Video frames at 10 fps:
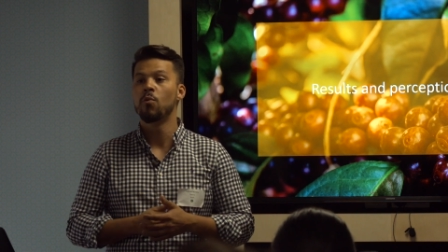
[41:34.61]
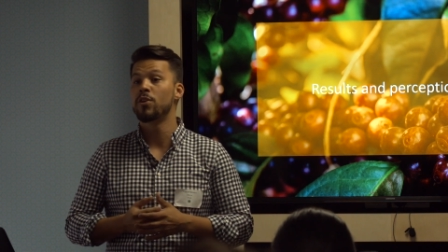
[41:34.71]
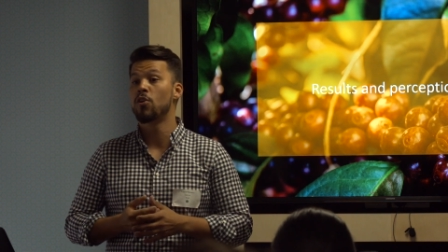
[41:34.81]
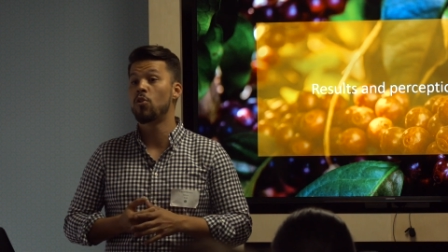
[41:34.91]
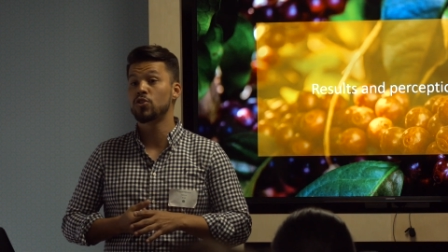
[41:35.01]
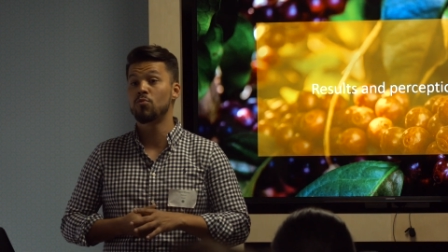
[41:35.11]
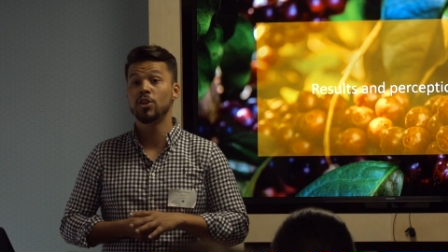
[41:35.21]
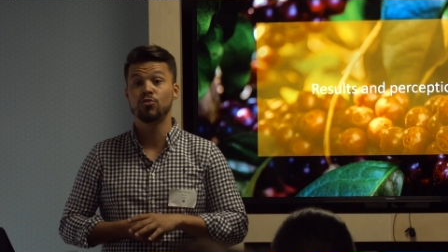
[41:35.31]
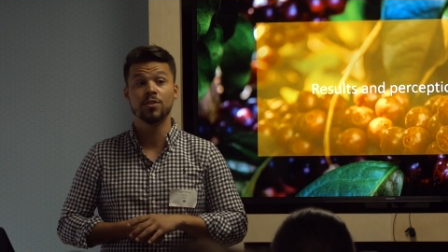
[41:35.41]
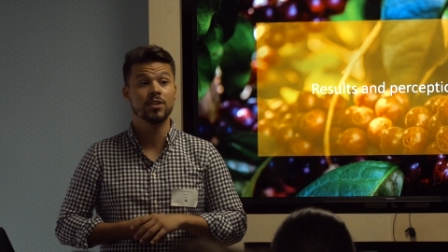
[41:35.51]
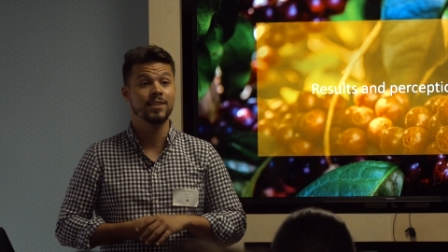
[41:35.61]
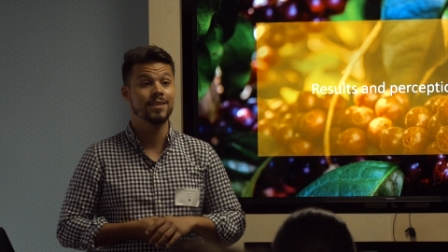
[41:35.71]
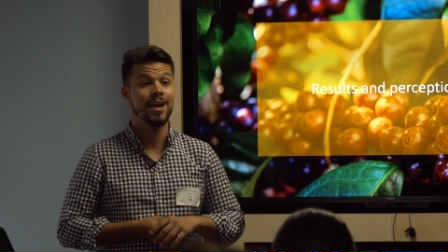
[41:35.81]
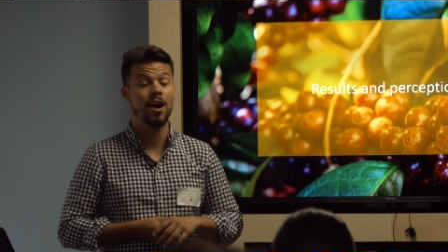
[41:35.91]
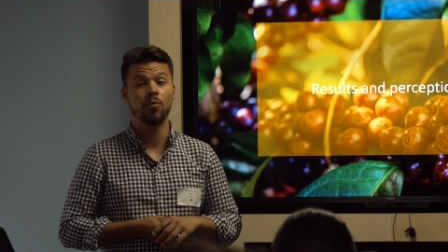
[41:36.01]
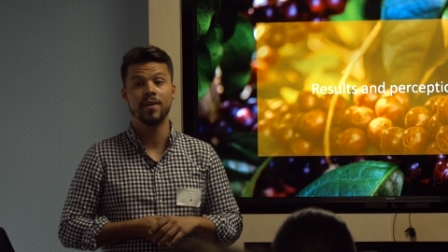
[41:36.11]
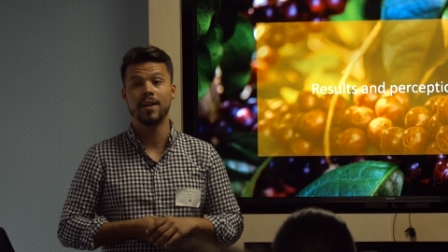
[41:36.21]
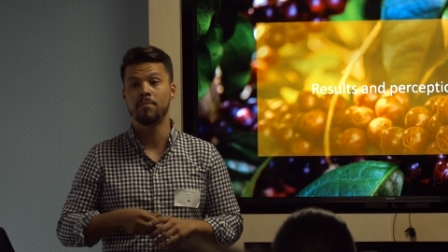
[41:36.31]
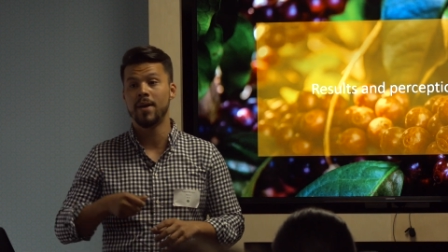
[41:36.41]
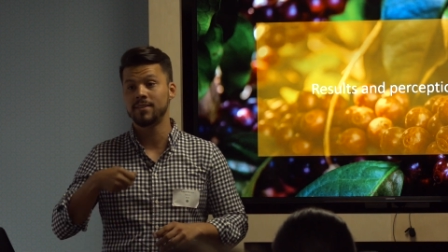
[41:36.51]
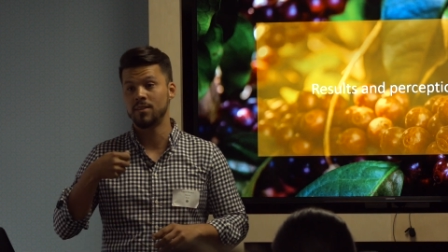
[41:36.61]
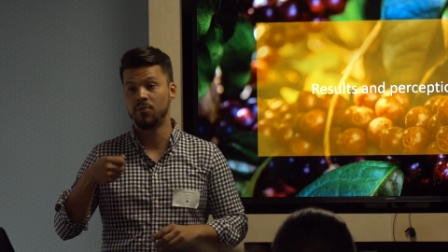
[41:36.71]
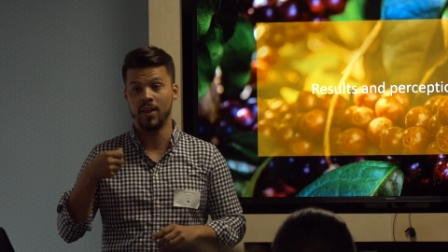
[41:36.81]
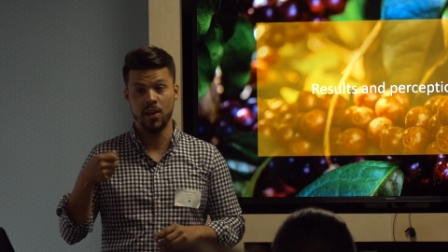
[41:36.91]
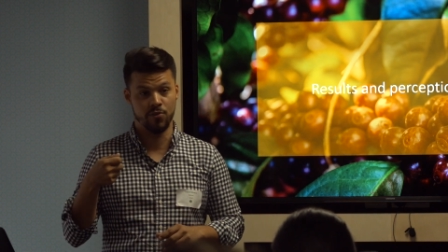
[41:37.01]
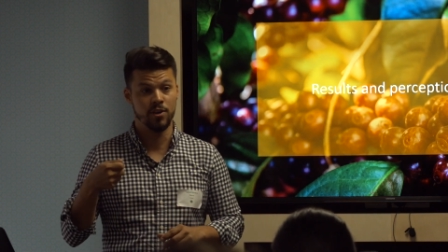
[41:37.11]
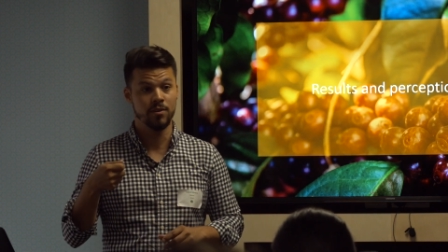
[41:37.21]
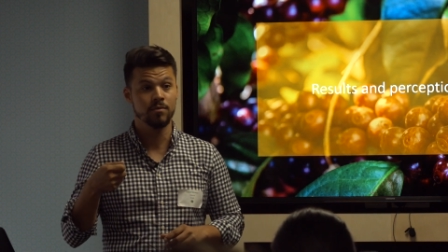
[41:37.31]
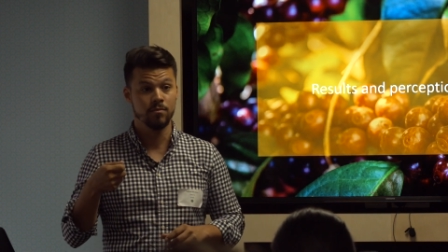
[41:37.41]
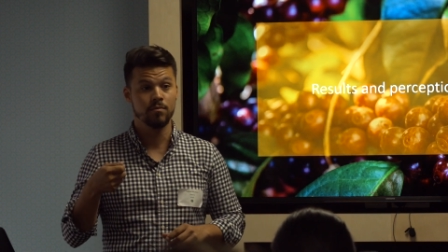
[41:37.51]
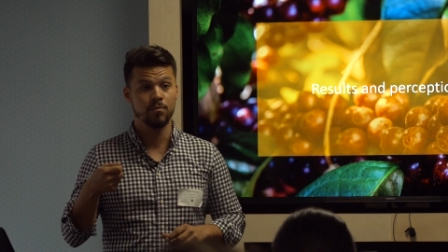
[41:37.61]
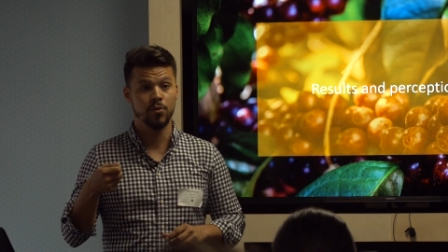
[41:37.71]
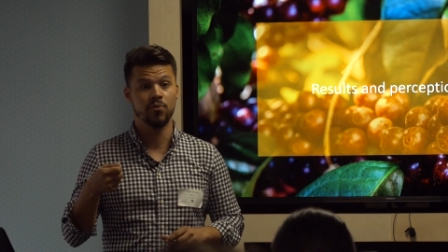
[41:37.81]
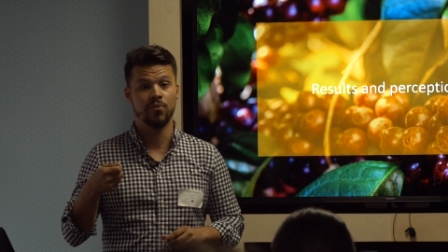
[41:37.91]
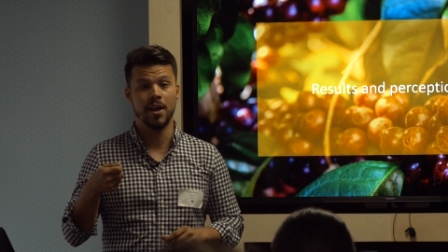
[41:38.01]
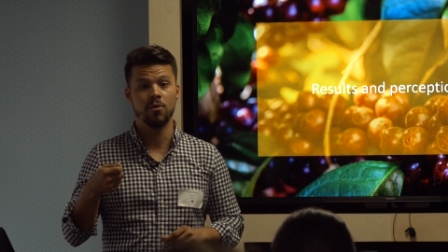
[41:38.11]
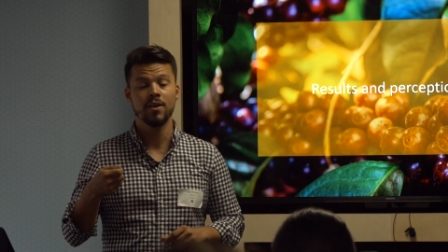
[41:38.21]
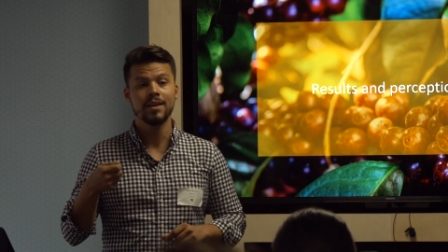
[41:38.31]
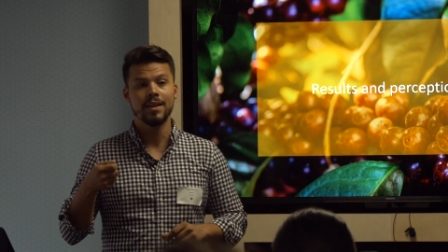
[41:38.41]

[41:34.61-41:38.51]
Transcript: we also want to understand how that impacts the flavor profile.